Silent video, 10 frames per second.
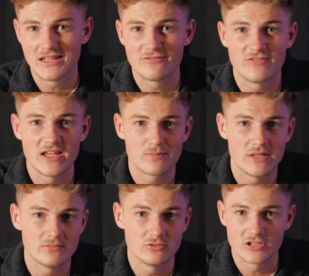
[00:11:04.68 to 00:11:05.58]
it fake,
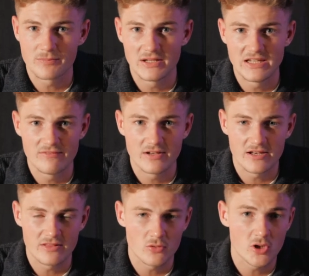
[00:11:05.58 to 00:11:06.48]
people will not believe it
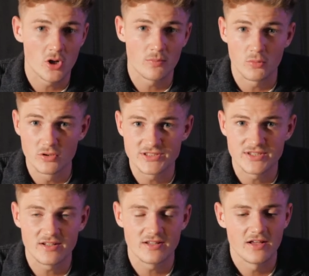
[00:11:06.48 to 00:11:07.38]
and they will call it
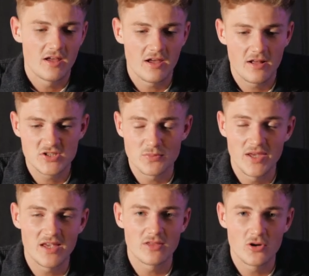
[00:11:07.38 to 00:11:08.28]
bullshit. So
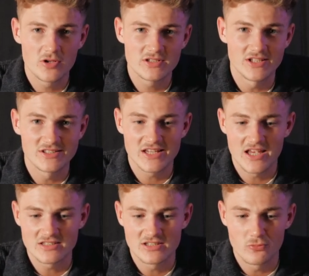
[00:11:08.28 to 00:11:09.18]
make the urgency and
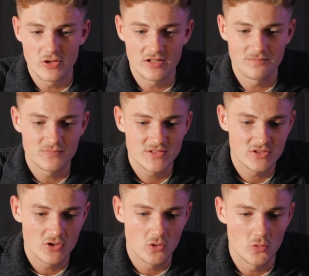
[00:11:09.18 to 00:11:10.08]
scarcity real.
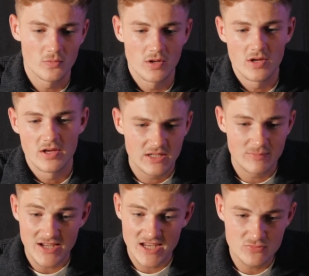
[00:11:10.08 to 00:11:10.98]
So in
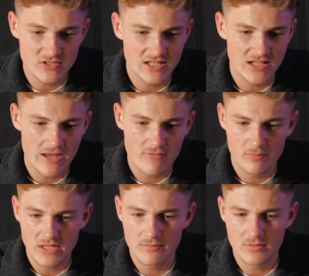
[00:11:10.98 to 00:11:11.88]
my case, we're saying every
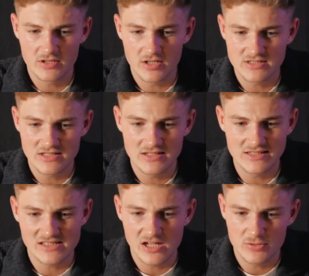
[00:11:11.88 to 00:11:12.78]
email not sent
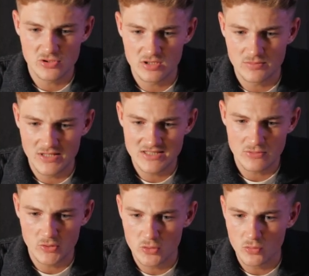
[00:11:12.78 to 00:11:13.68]
is an opportunity missed,
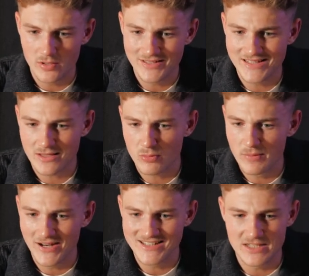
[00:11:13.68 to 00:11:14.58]
and we do only take 3
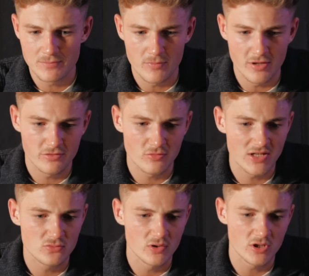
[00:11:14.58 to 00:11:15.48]
brands in per month. So I
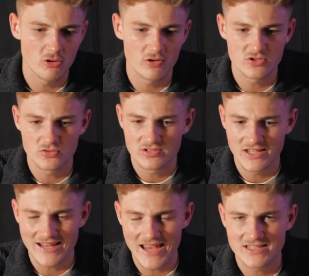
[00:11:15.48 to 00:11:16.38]
do encourage you to
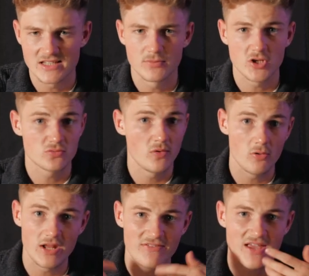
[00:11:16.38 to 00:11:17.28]
take action because we
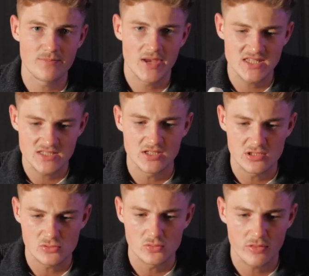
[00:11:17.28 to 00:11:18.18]
only have capacity
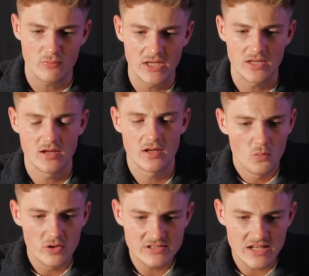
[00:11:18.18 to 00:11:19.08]
to do 3.
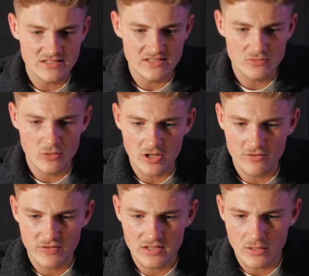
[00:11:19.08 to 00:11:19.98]
Worst case is that we're not a
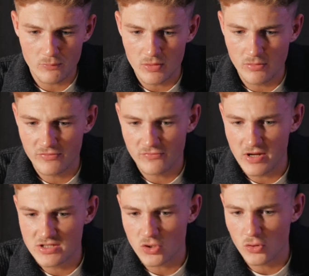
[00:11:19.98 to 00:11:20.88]
fit, and we will for
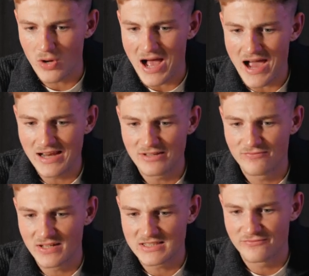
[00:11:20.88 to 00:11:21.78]
free show you a highly
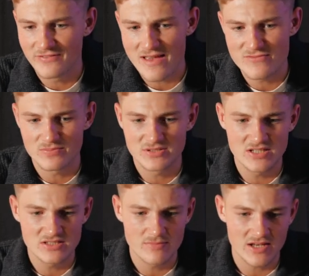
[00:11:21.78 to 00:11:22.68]
effective 5-step
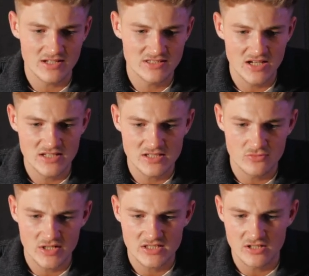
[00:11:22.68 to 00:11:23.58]
system that can change the
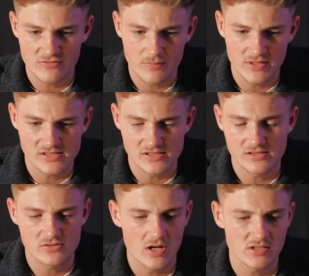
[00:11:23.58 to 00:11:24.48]
direction of your business.
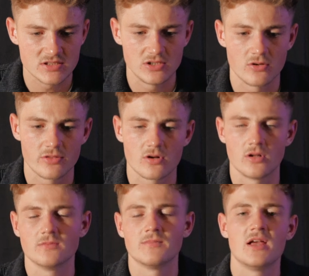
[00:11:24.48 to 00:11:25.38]
So I'll see you on the
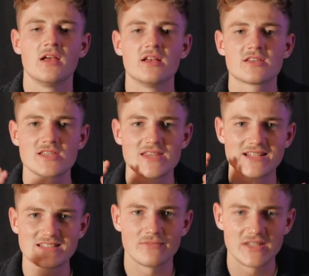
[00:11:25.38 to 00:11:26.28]
call. So
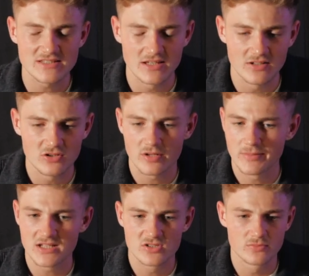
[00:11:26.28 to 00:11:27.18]
that's a VSL. You can
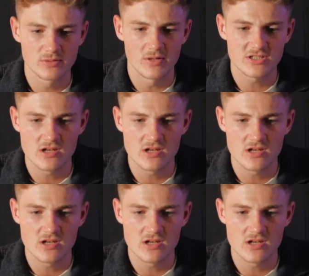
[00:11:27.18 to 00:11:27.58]
make it super much